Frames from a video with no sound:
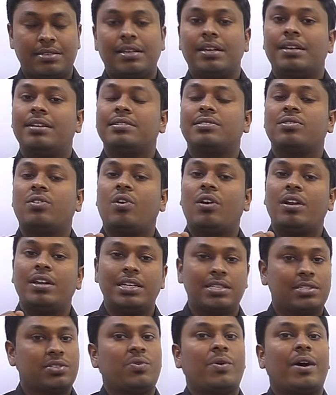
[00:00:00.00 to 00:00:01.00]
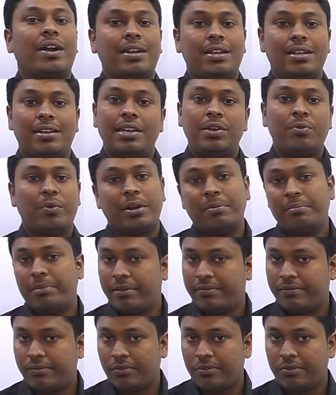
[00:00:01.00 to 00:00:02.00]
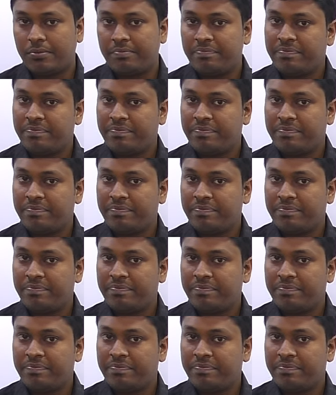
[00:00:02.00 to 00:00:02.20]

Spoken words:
that is called as quarterly 1 by 4.